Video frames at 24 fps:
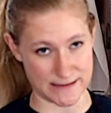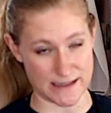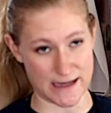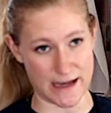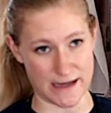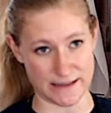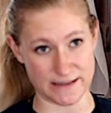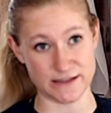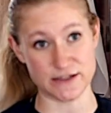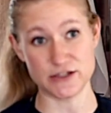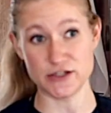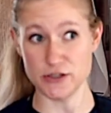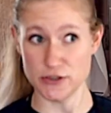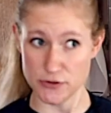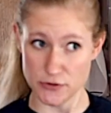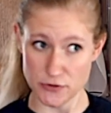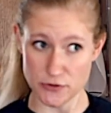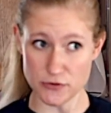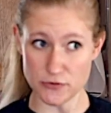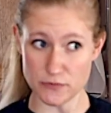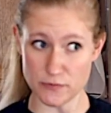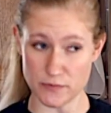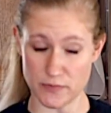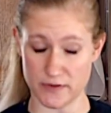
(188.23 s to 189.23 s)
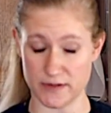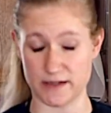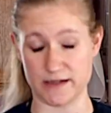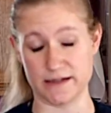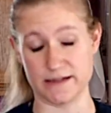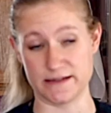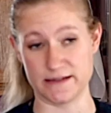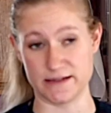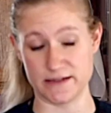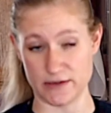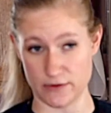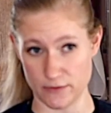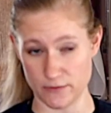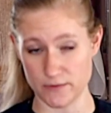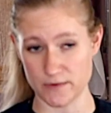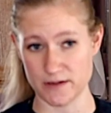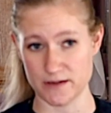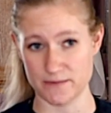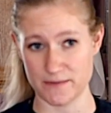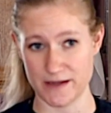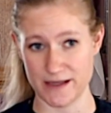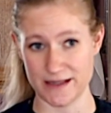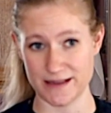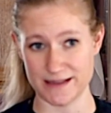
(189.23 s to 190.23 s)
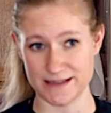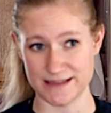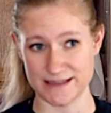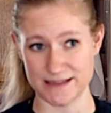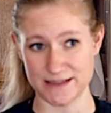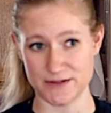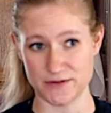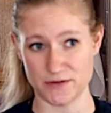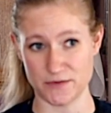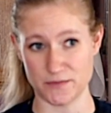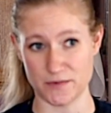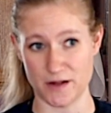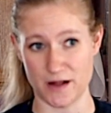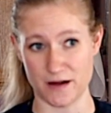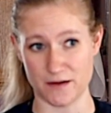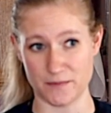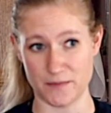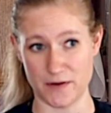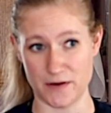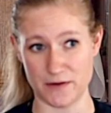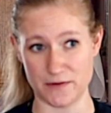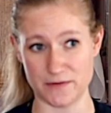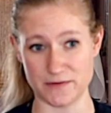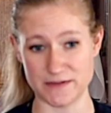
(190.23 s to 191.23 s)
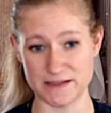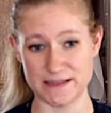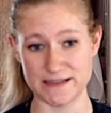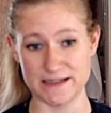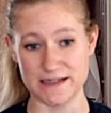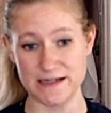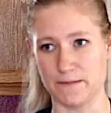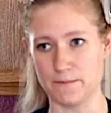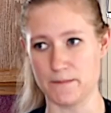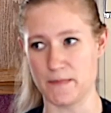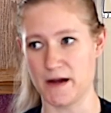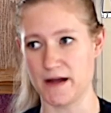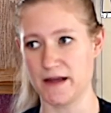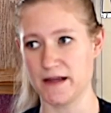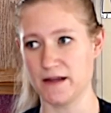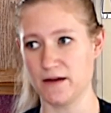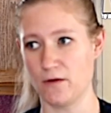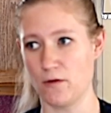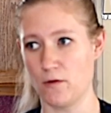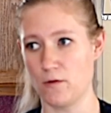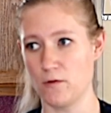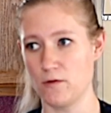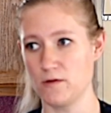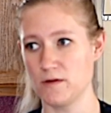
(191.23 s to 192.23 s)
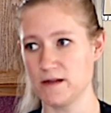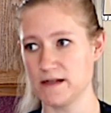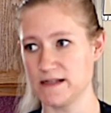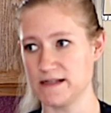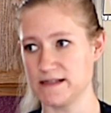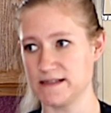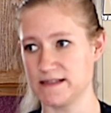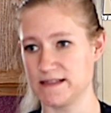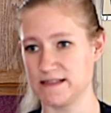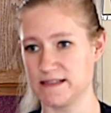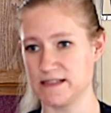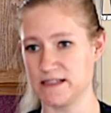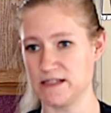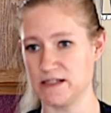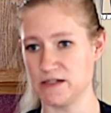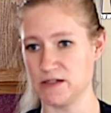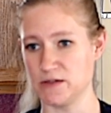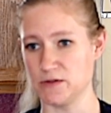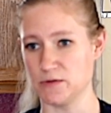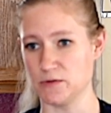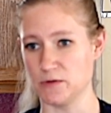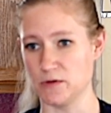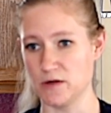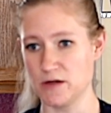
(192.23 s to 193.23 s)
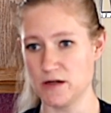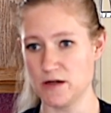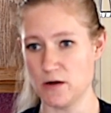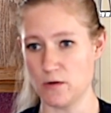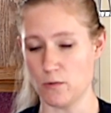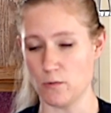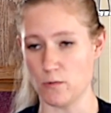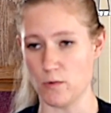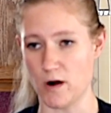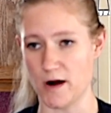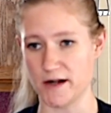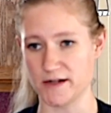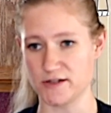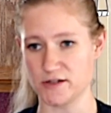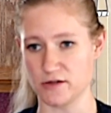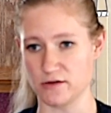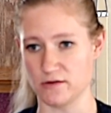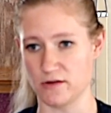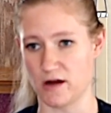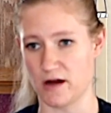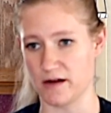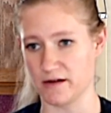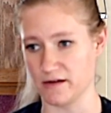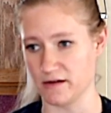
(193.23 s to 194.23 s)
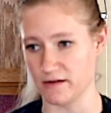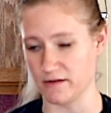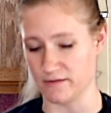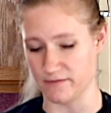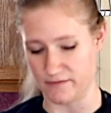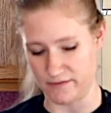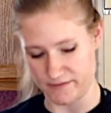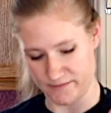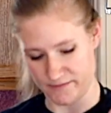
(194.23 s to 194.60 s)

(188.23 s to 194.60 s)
I do, but I don't want to make this into a blog post. My goal is to watch a lot of